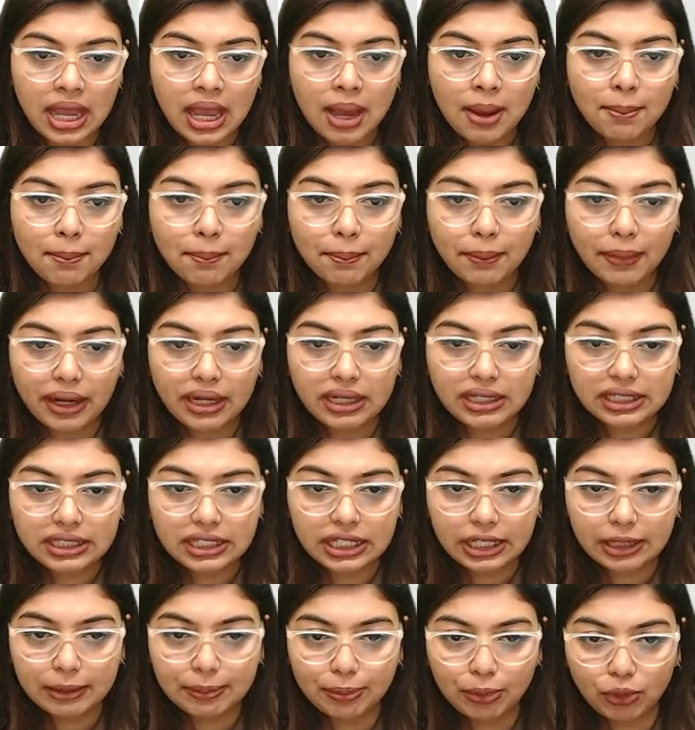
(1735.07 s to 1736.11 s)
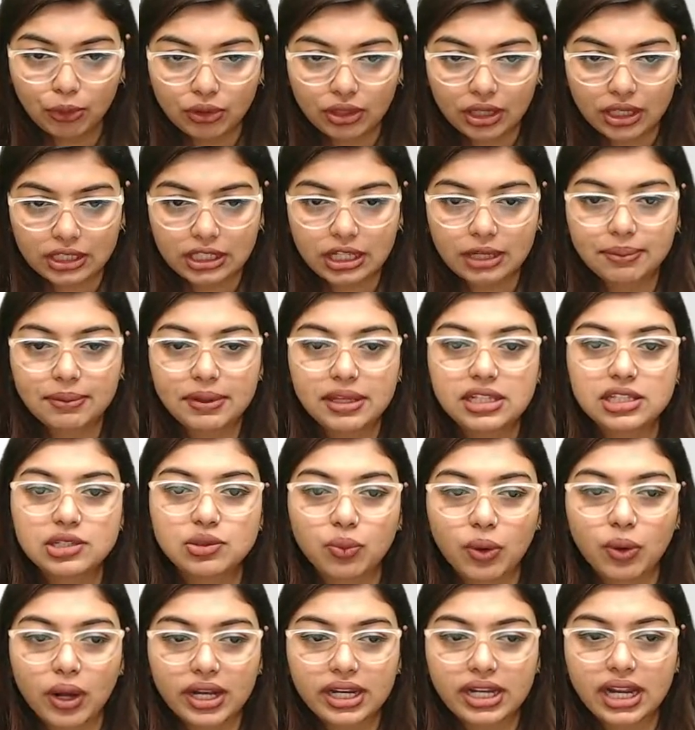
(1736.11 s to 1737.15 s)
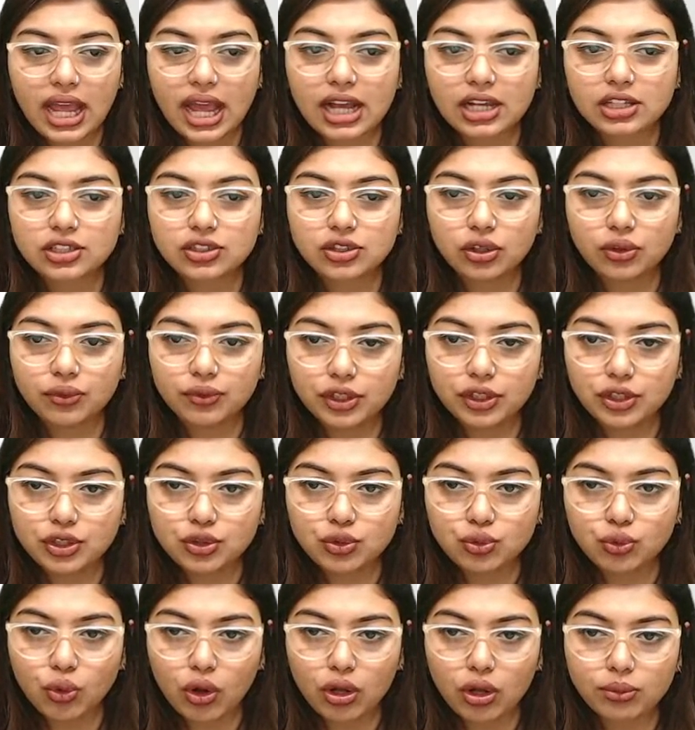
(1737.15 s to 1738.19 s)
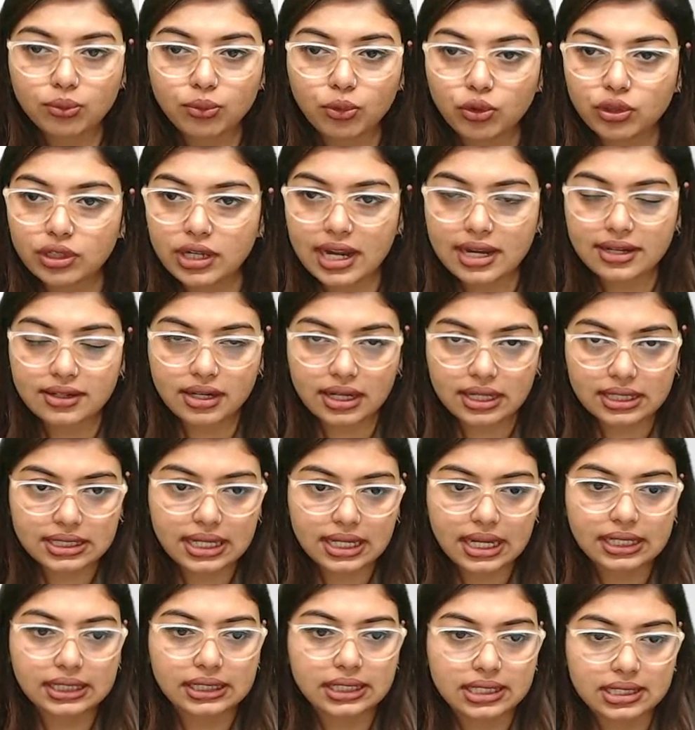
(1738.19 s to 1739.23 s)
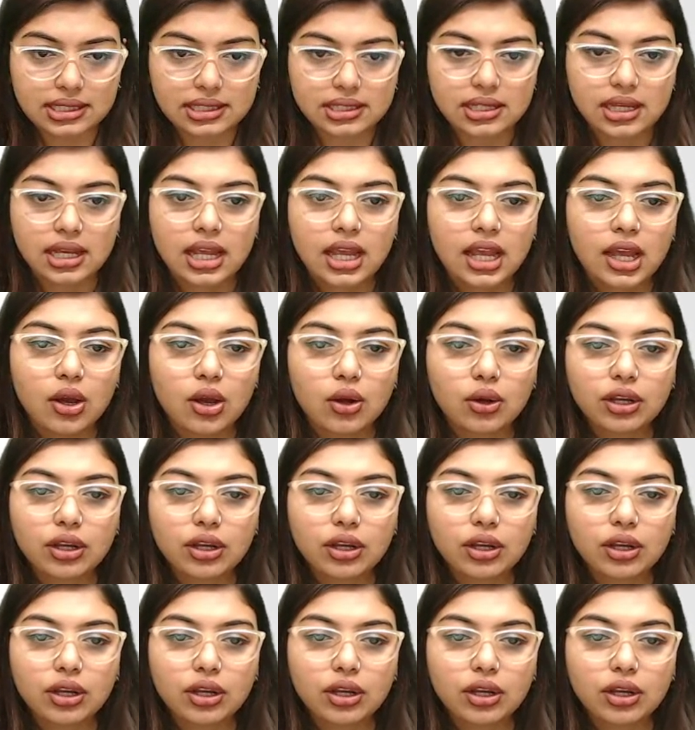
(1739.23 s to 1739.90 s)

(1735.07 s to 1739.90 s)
multipolar, that means one axon with two or more dendrites, like this. Okay,